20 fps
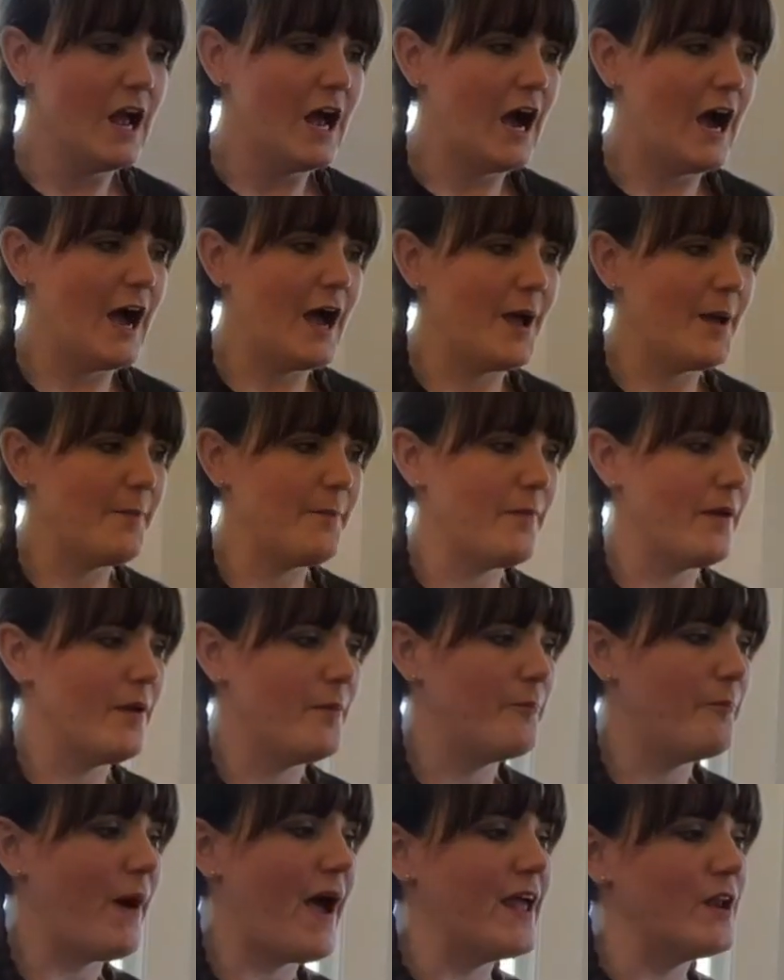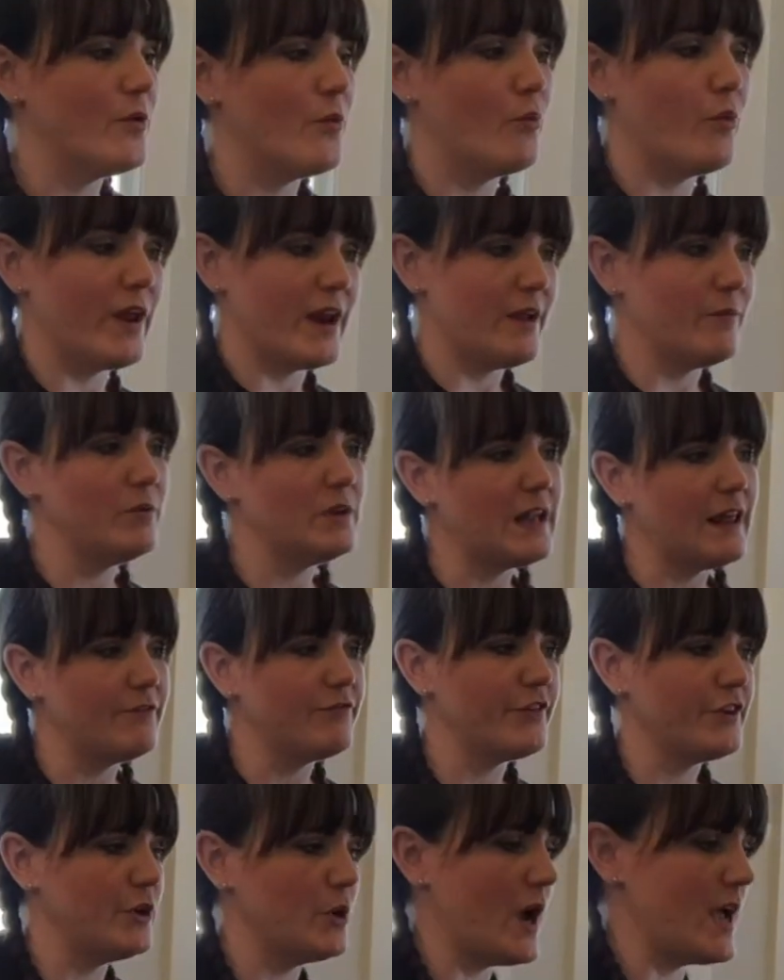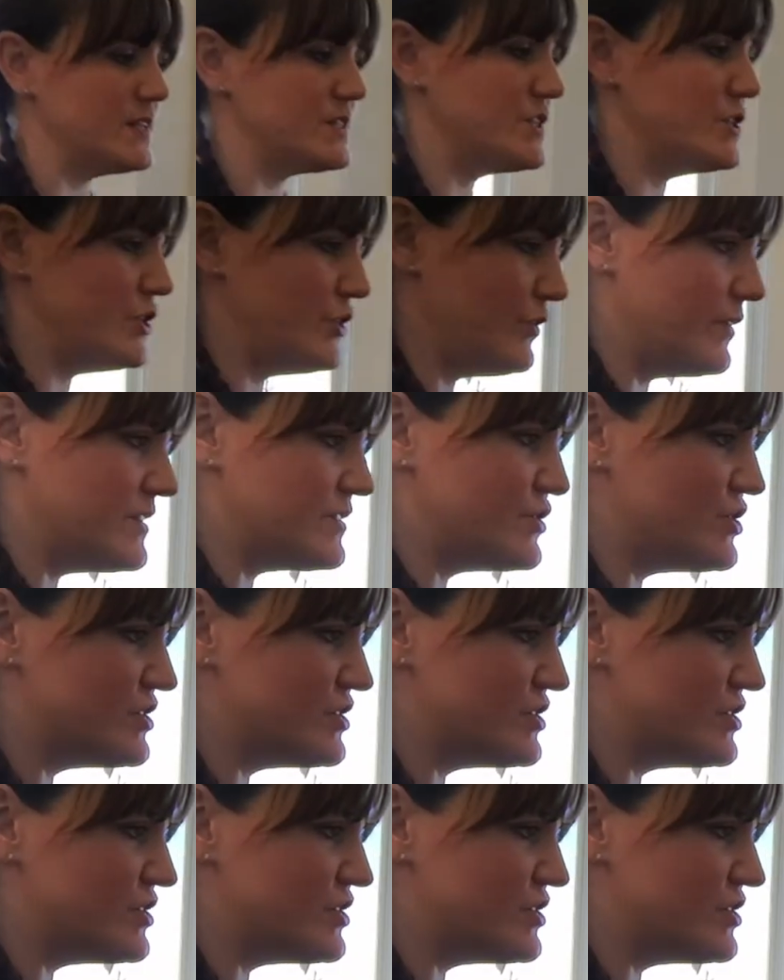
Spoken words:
But what I would love for you guys to do is